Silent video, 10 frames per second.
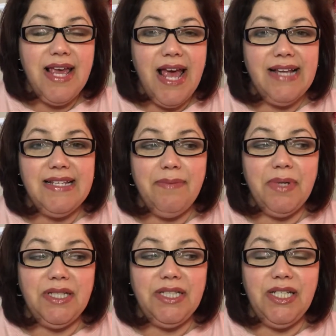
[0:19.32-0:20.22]
and
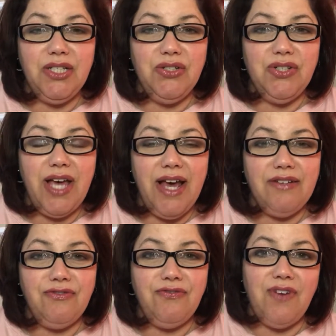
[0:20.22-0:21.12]
typically you
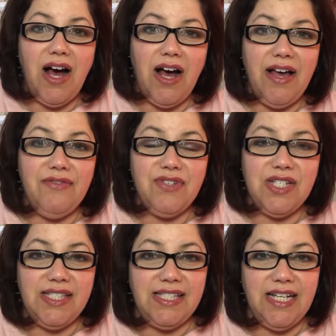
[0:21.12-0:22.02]
get 5
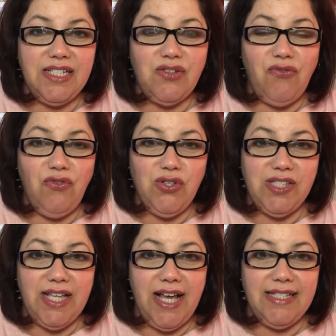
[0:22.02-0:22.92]
to 6
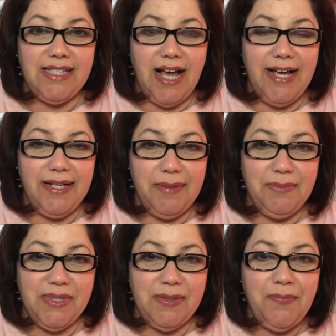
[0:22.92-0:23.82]
full-size
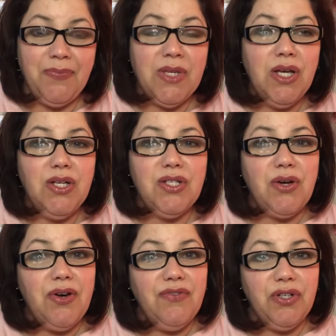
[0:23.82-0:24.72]
items.
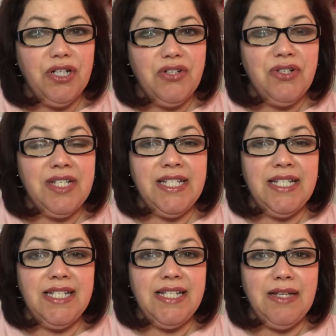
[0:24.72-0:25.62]
So if you're
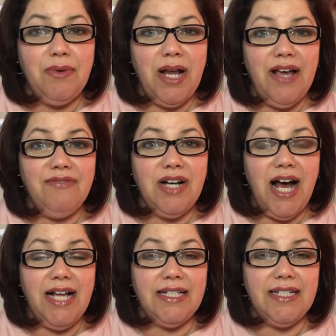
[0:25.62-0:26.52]
interested to see what I've
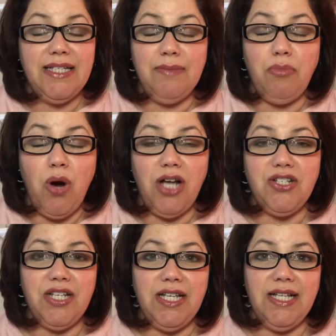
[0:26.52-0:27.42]
got, keep
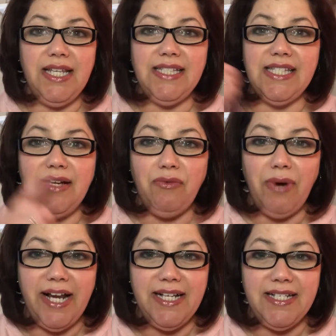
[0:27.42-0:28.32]
watching. Let's get
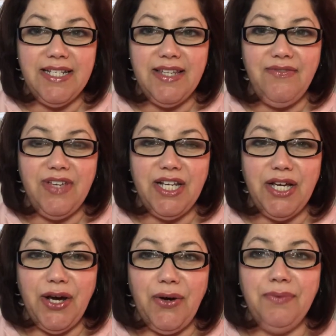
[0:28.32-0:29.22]
right into the
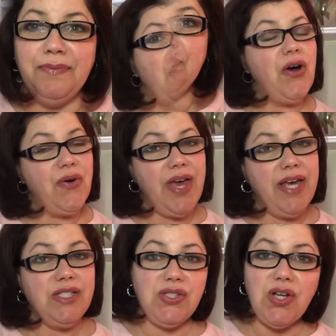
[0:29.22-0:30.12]
video.
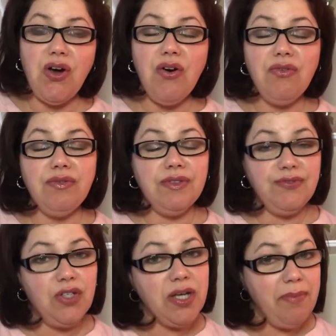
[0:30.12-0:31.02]
Okay, so
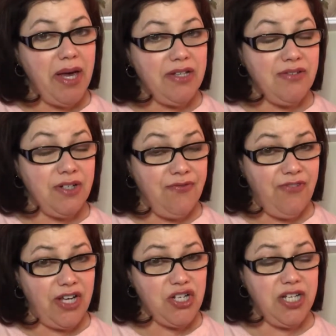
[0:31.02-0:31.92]
full
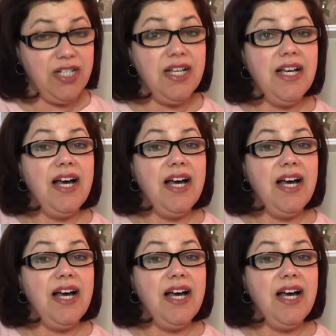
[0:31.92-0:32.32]
confession,